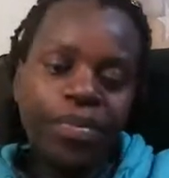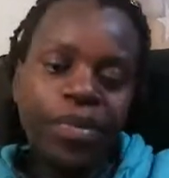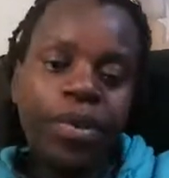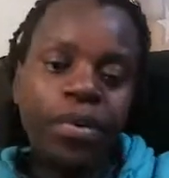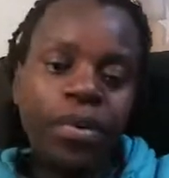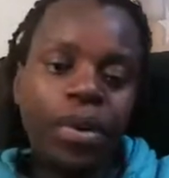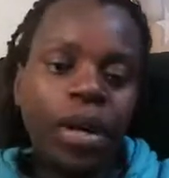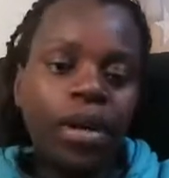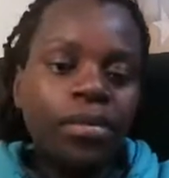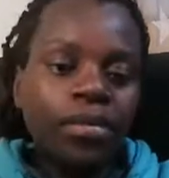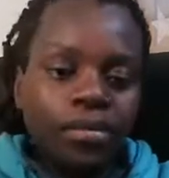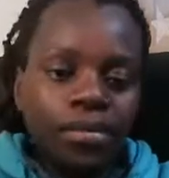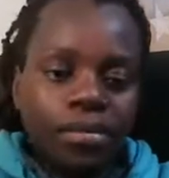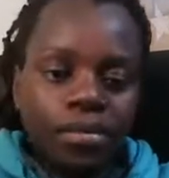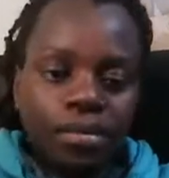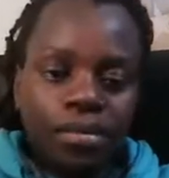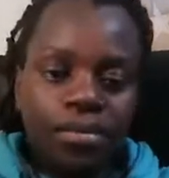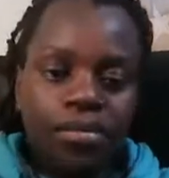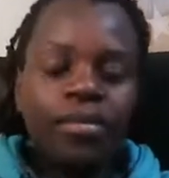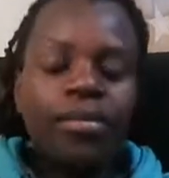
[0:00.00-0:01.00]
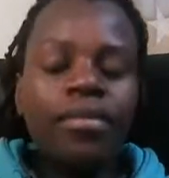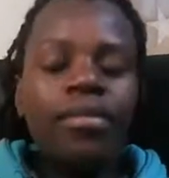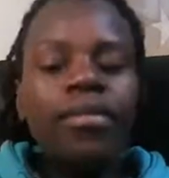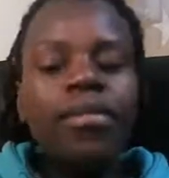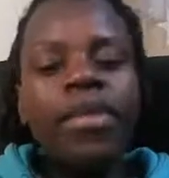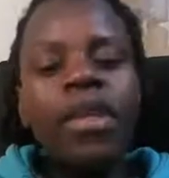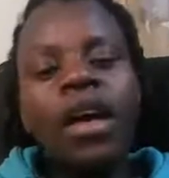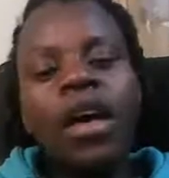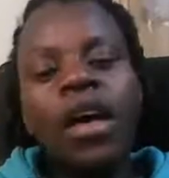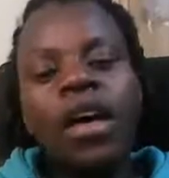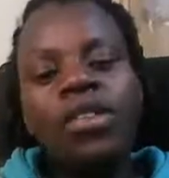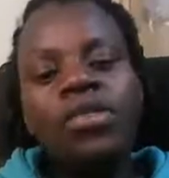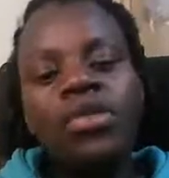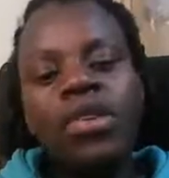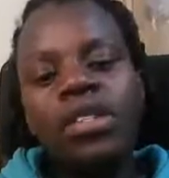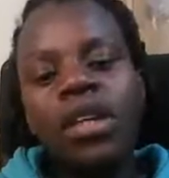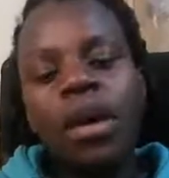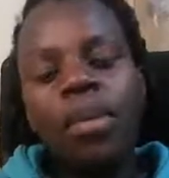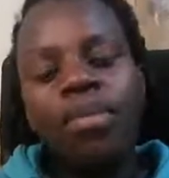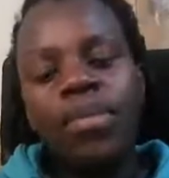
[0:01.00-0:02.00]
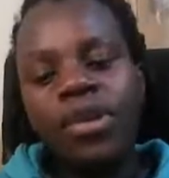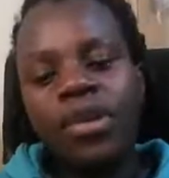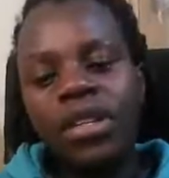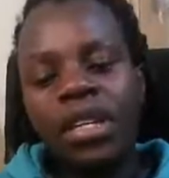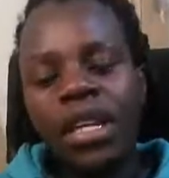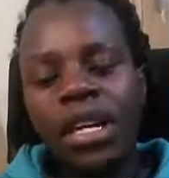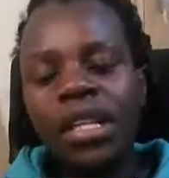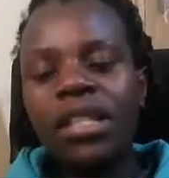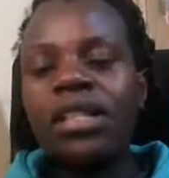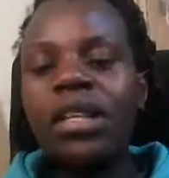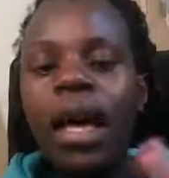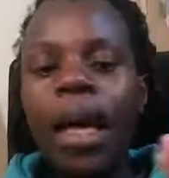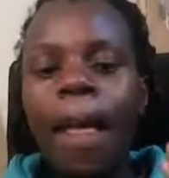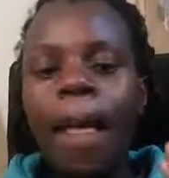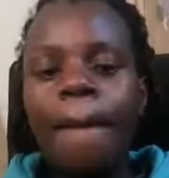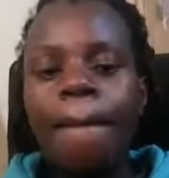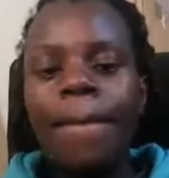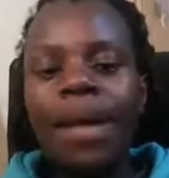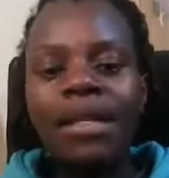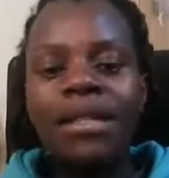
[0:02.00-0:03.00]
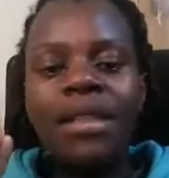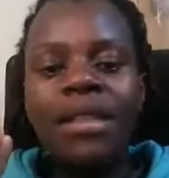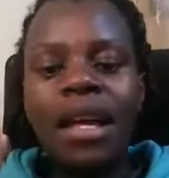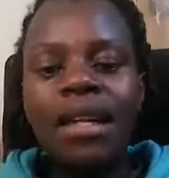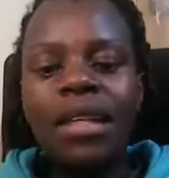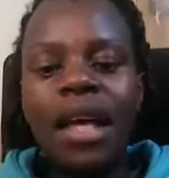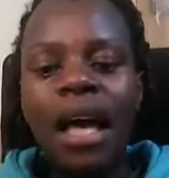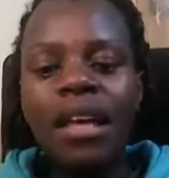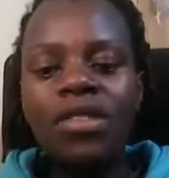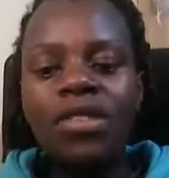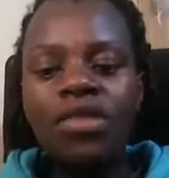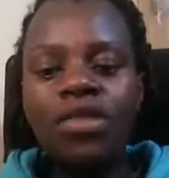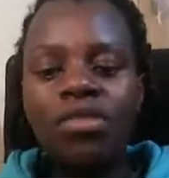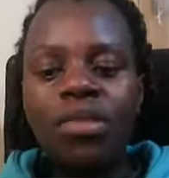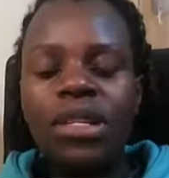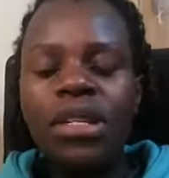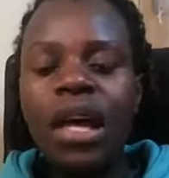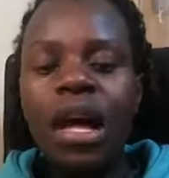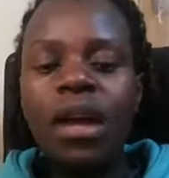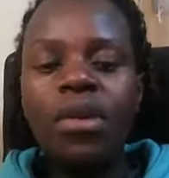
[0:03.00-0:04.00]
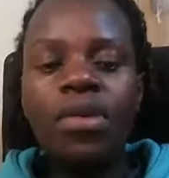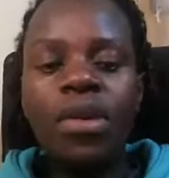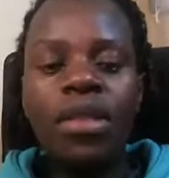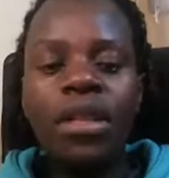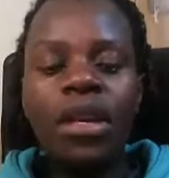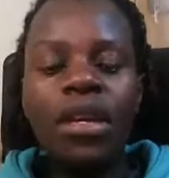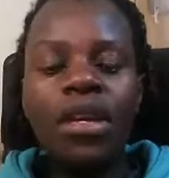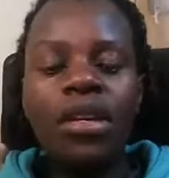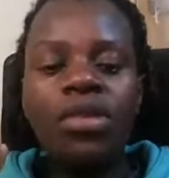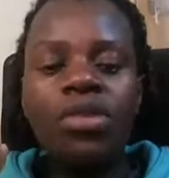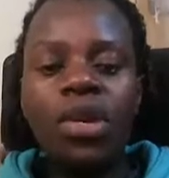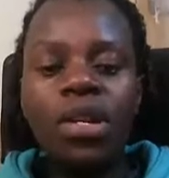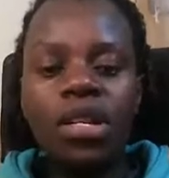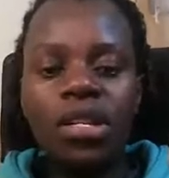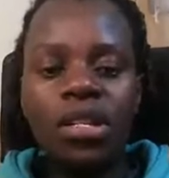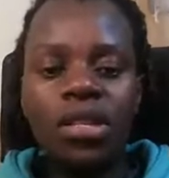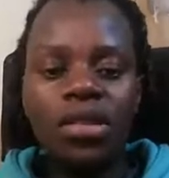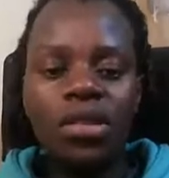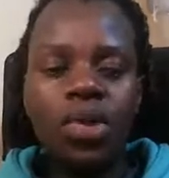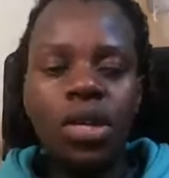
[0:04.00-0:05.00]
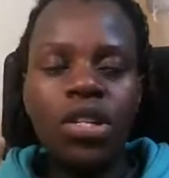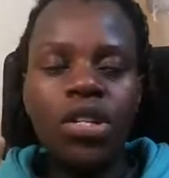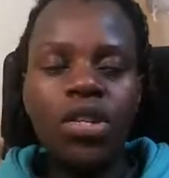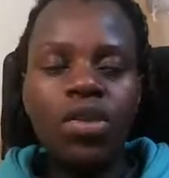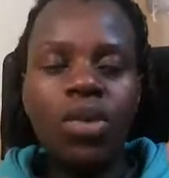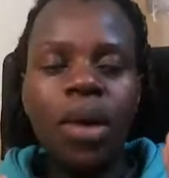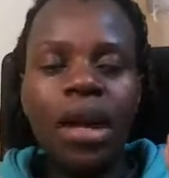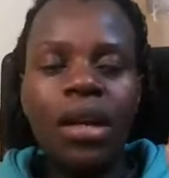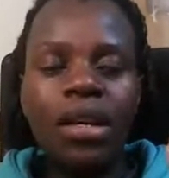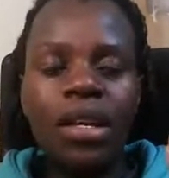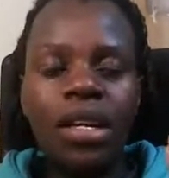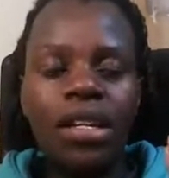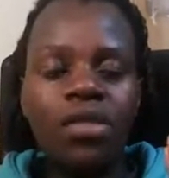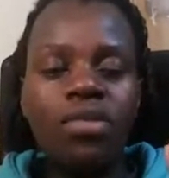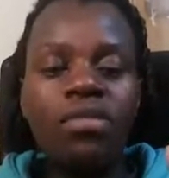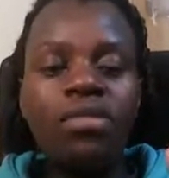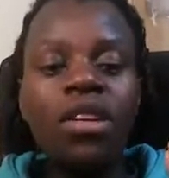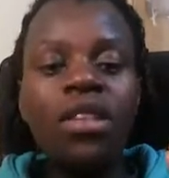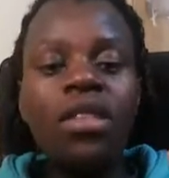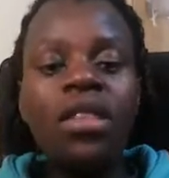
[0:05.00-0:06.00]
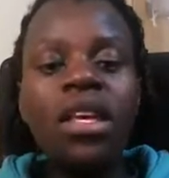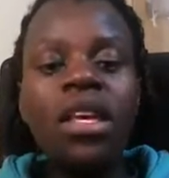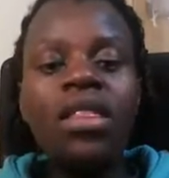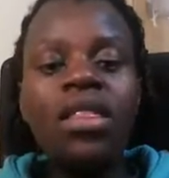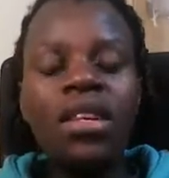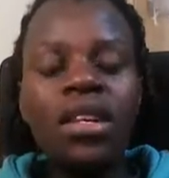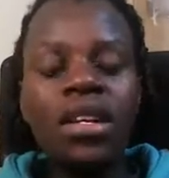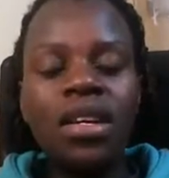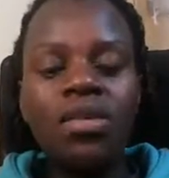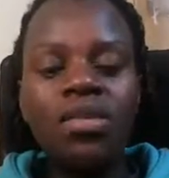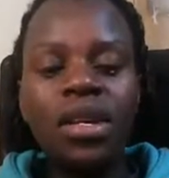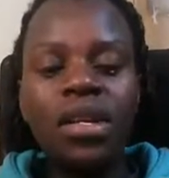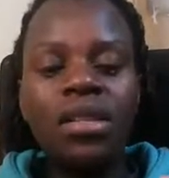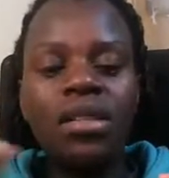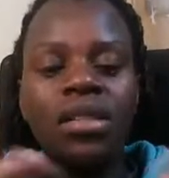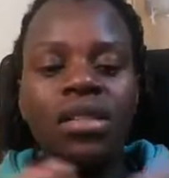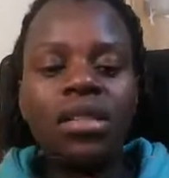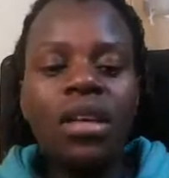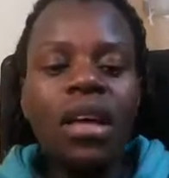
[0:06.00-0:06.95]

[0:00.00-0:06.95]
Okay, so it's a progress, but that has to be done within 21 days, within 3 weeks.